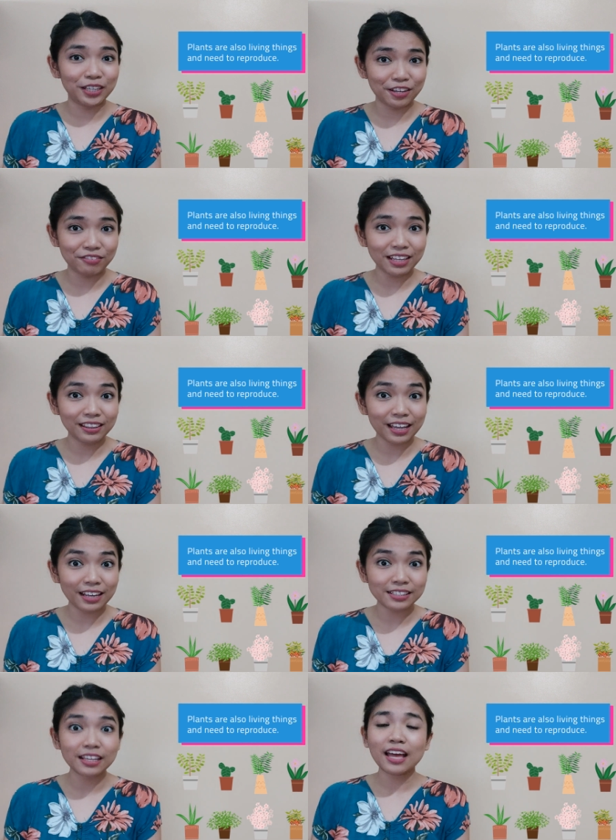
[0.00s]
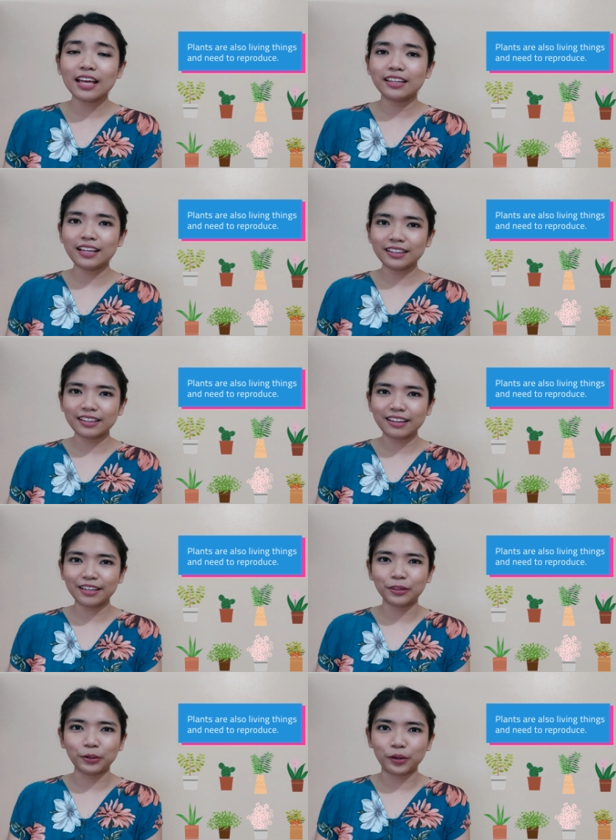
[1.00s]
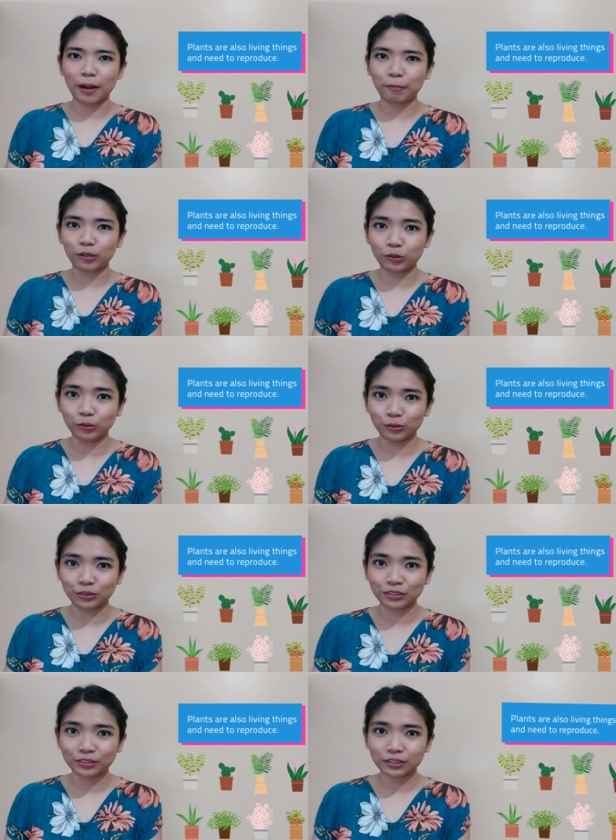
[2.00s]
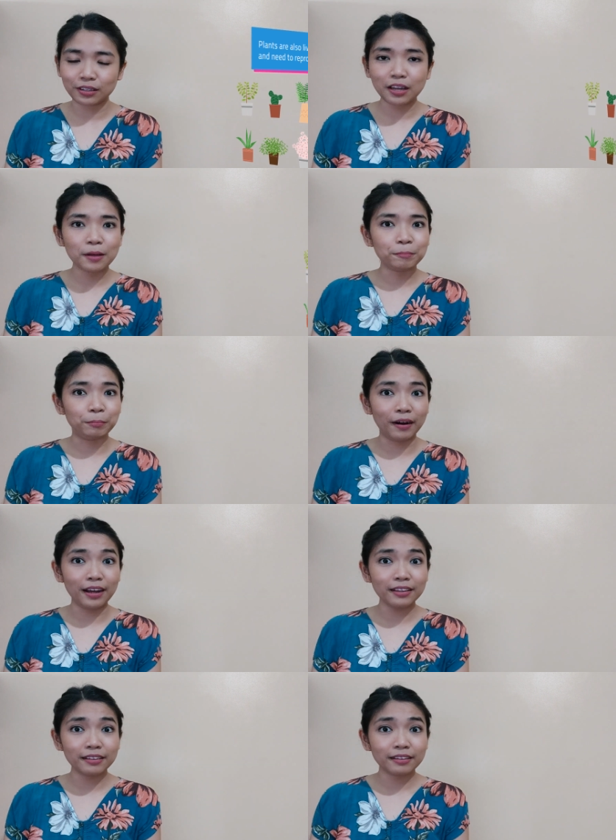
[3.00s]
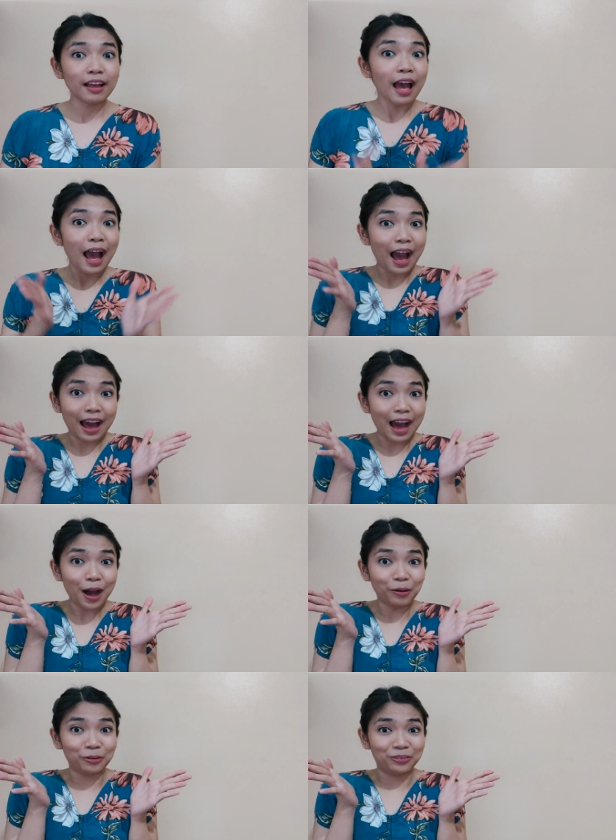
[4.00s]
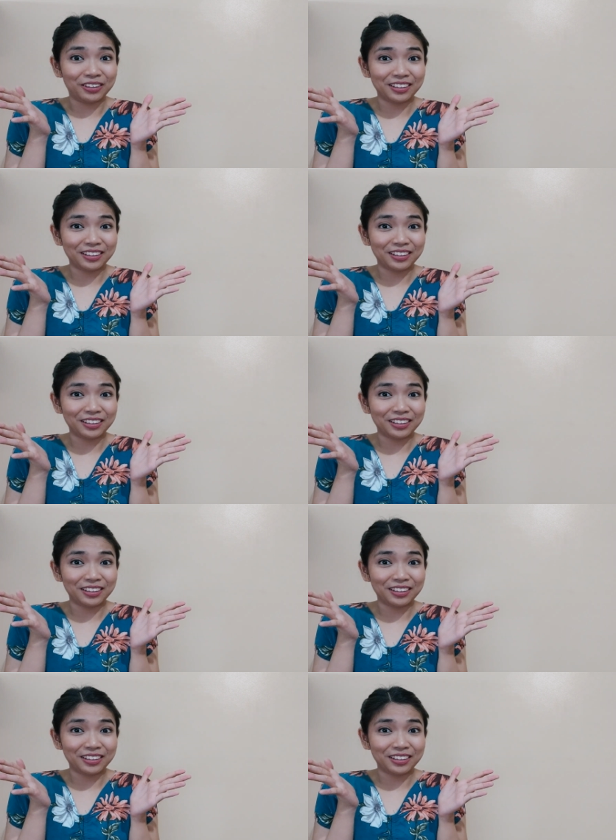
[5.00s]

living things that need to reproduce. But how?